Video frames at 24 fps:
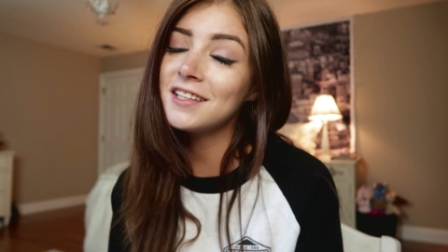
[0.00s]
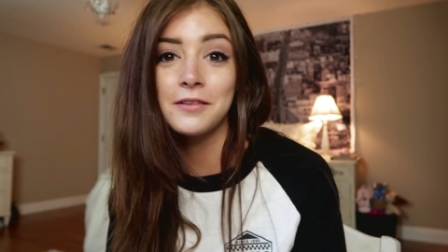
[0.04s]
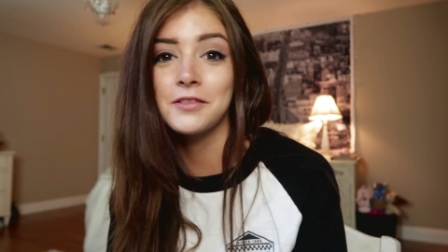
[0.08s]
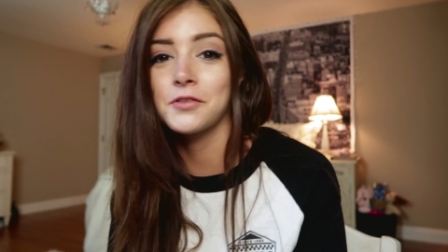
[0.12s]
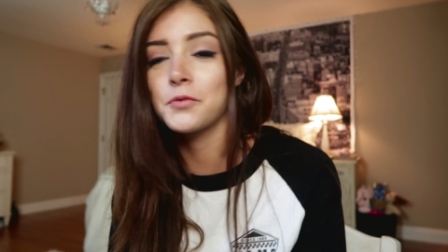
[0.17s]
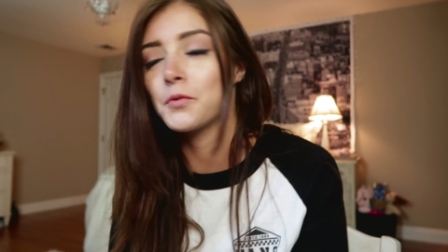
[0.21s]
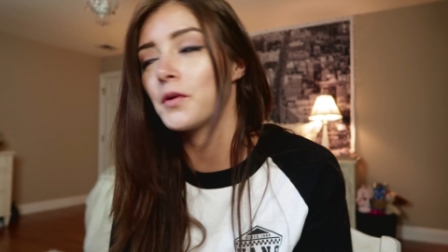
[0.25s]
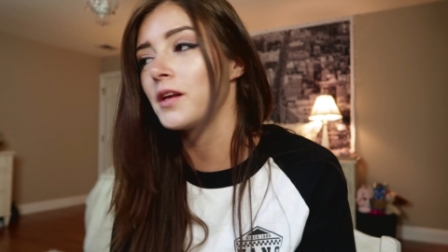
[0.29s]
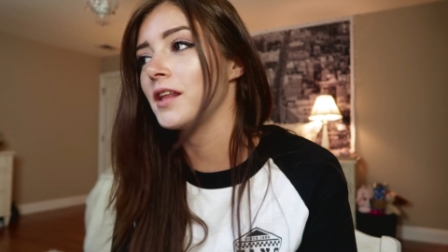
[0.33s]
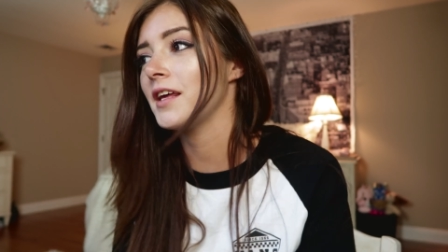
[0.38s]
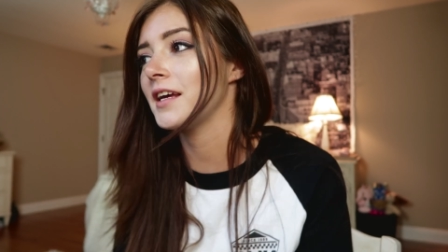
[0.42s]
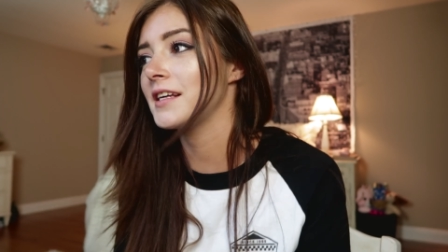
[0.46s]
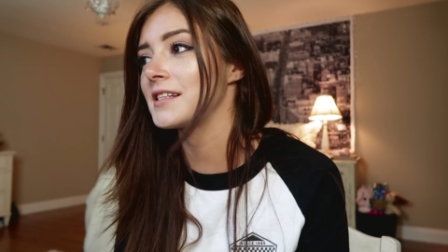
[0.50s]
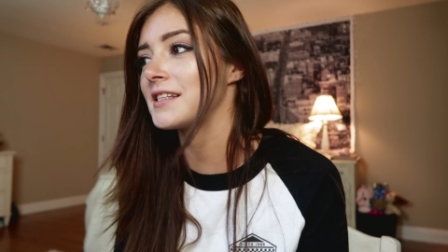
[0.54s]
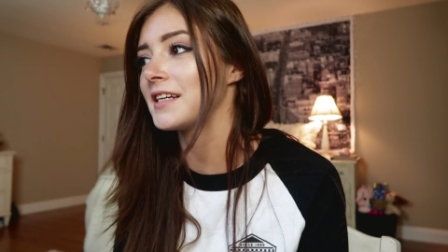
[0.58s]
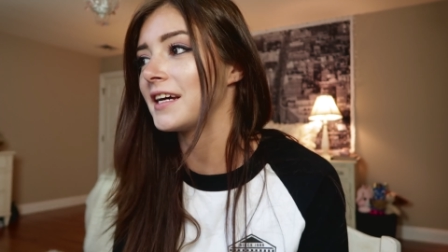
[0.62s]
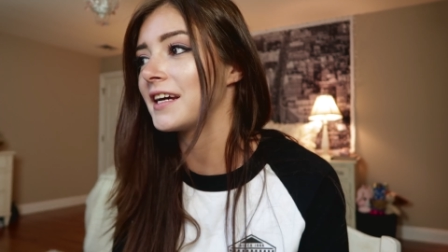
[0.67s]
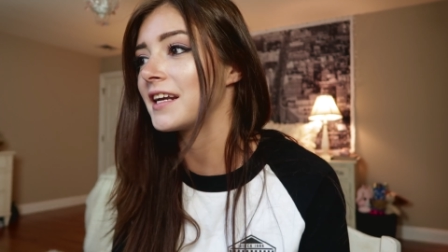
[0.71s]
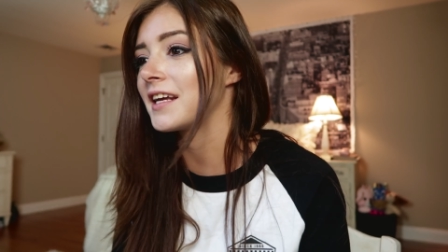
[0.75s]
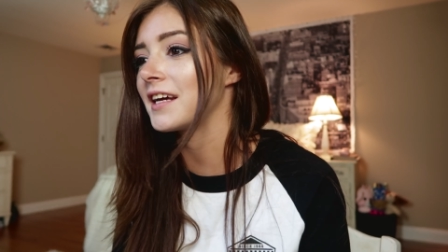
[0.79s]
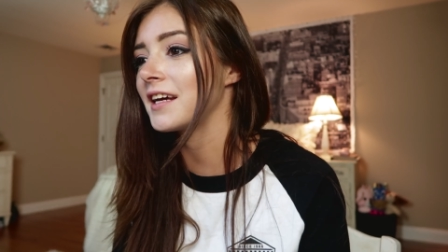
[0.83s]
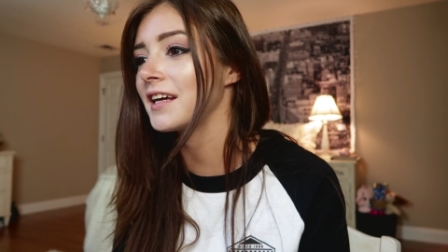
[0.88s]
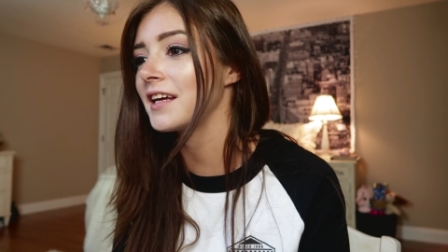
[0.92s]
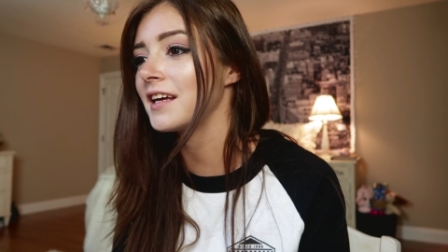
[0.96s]
It was really
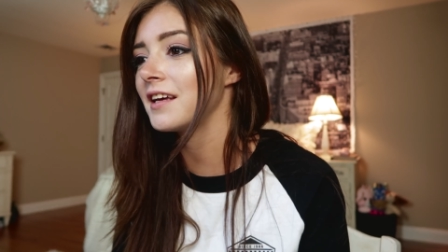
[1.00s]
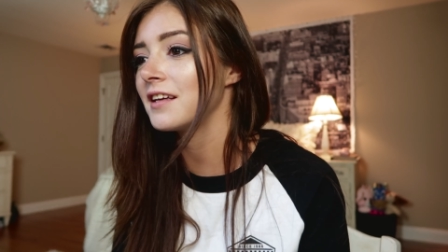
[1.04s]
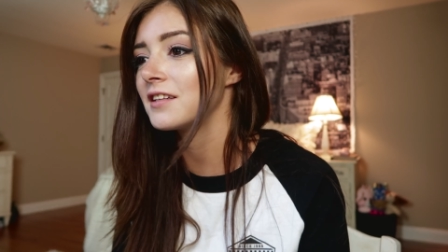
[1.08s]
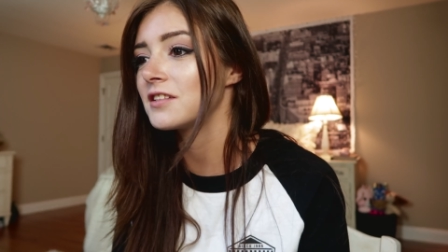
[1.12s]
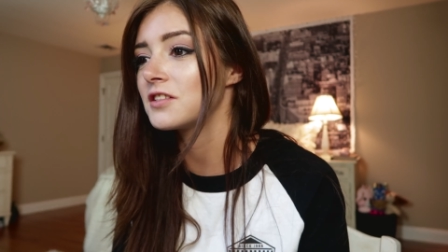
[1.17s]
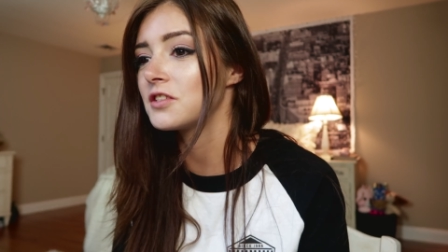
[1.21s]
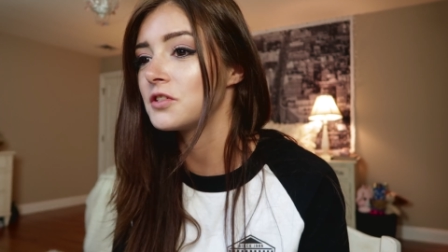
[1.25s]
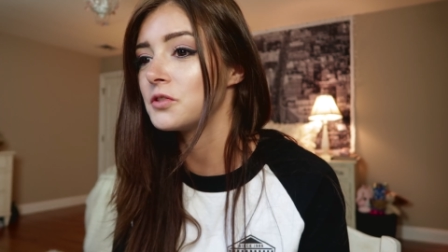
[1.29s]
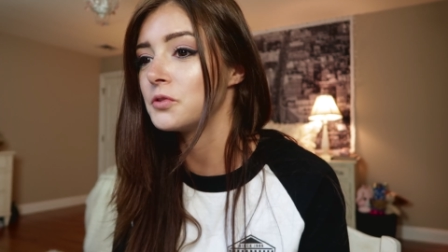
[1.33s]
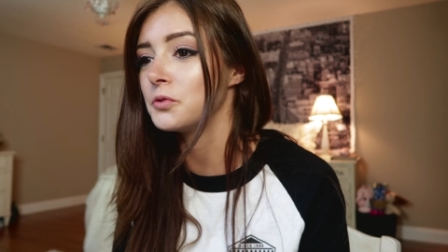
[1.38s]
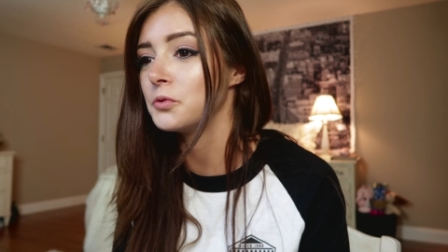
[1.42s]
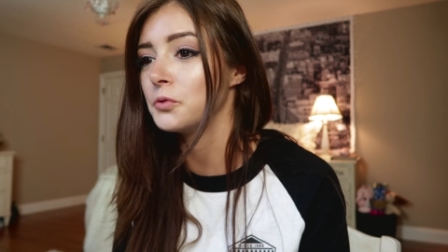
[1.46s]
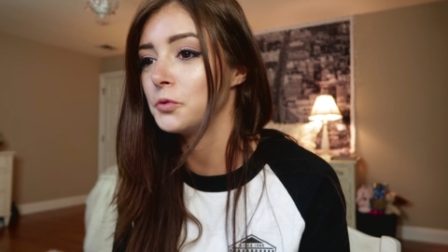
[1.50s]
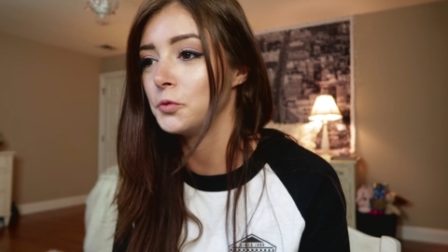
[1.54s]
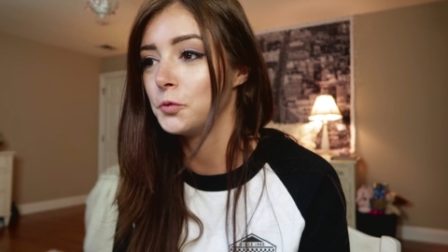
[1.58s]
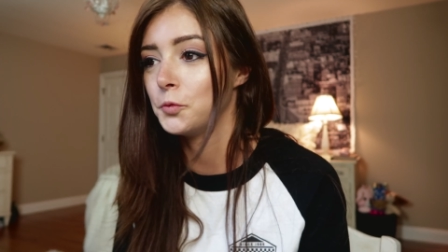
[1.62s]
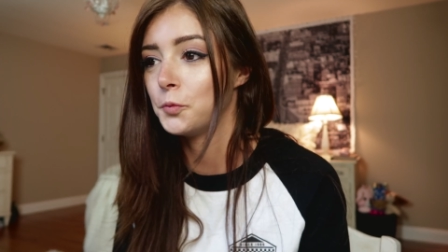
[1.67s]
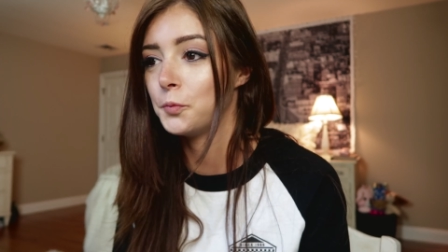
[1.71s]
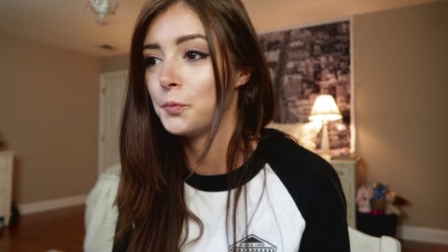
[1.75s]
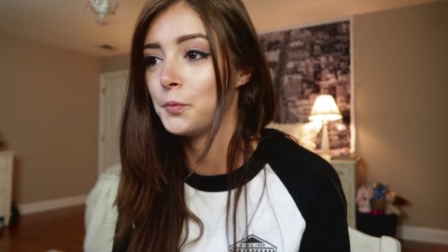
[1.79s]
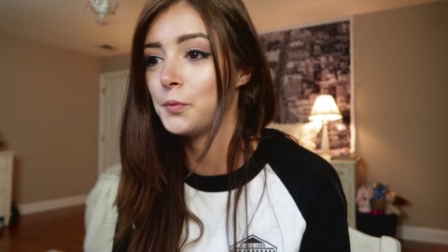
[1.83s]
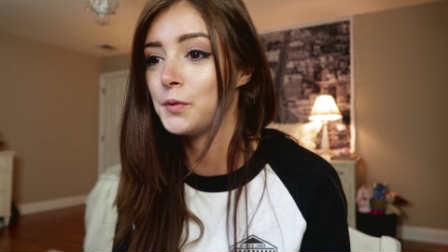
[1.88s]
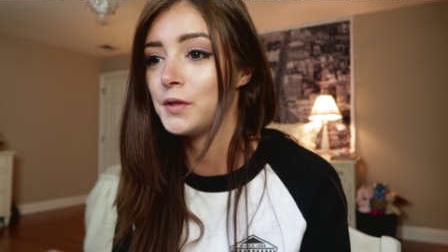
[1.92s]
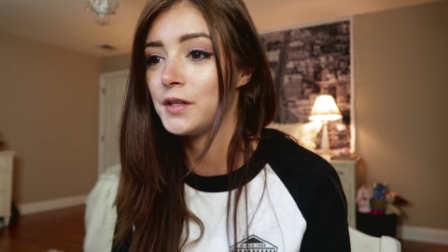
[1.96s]
exciting
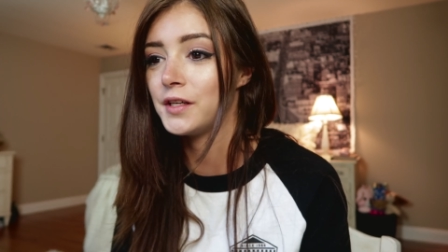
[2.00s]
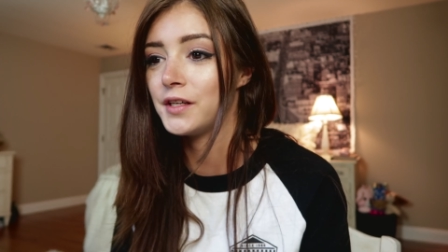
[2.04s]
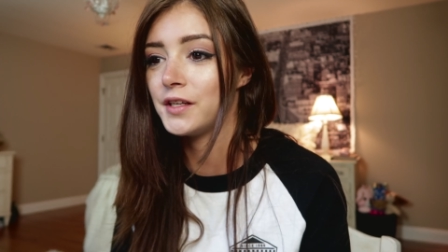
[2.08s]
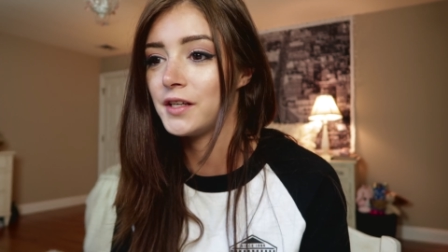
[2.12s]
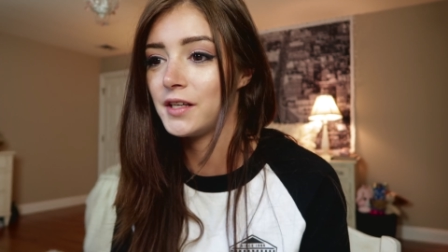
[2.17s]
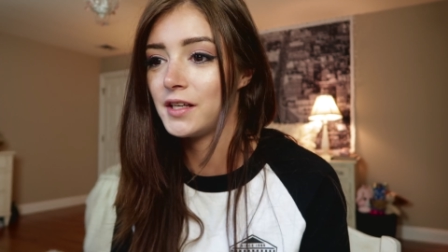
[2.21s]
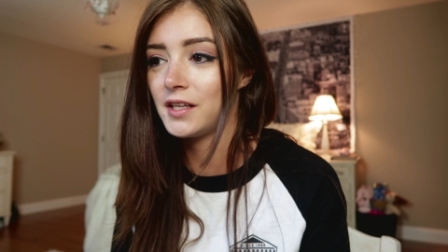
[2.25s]
to be